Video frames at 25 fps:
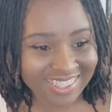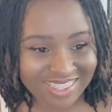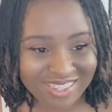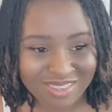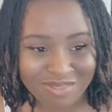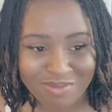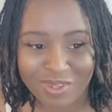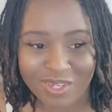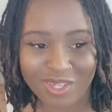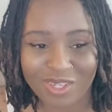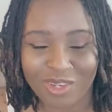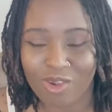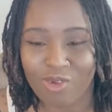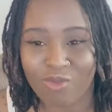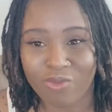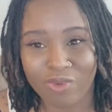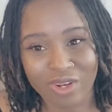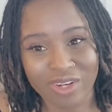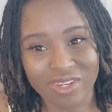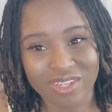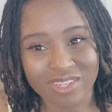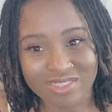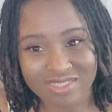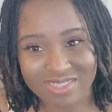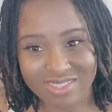depending on
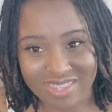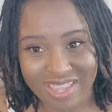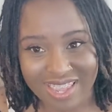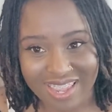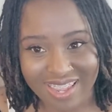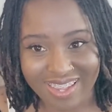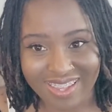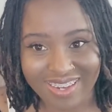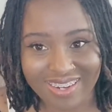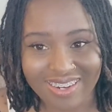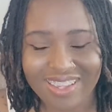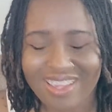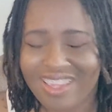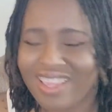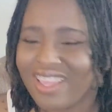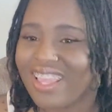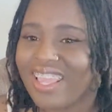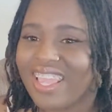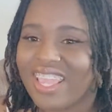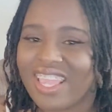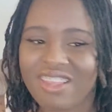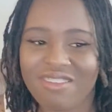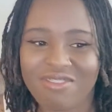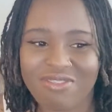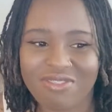where you stand,
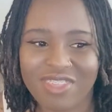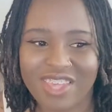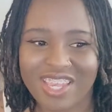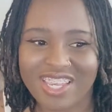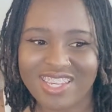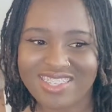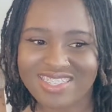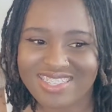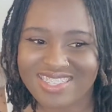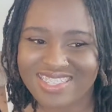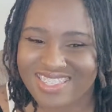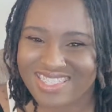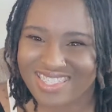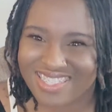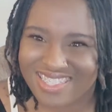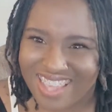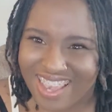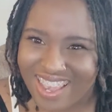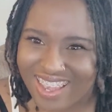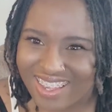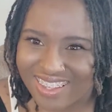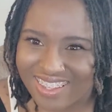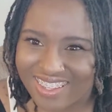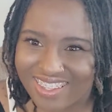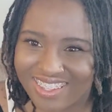if they
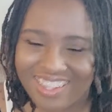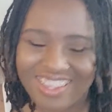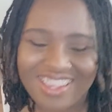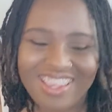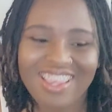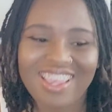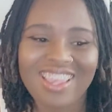suck,